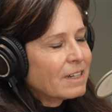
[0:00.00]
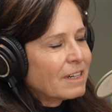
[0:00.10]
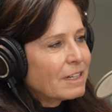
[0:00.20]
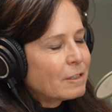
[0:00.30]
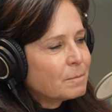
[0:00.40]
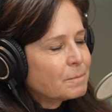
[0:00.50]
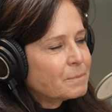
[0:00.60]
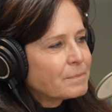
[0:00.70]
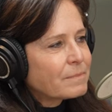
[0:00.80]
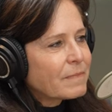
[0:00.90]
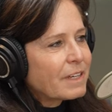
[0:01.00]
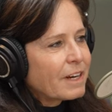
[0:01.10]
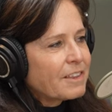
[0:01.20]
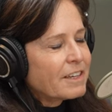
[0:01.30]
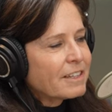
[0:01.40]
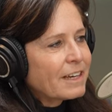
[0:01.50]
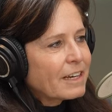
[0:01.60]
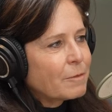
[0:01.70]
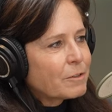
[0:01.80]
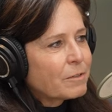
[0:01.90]
Um, and I think
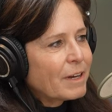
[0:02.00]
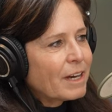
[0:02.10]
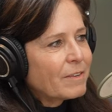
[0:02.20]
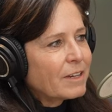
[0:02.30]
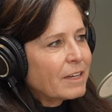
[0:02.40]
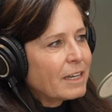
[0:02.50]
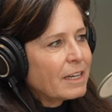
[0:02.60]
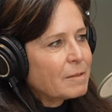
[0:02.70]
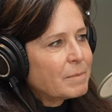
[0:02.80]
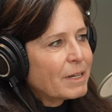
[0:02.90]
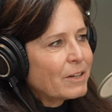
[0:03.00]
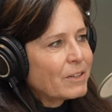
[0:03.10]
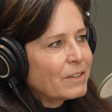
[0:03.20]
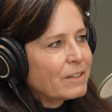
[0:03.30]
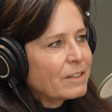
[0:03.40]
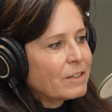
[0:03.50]
that comes from having a parent